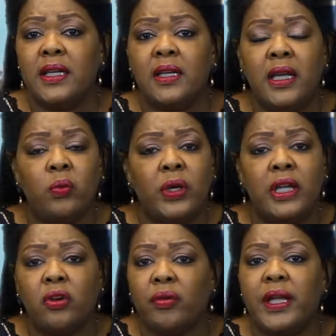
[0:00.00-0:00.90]
He
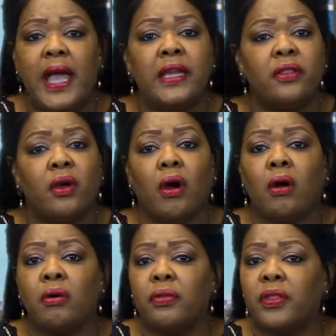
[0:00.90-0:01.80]
when he created the
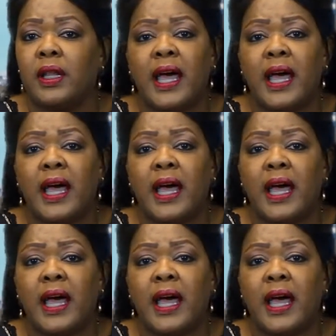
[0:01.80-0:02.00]
earth,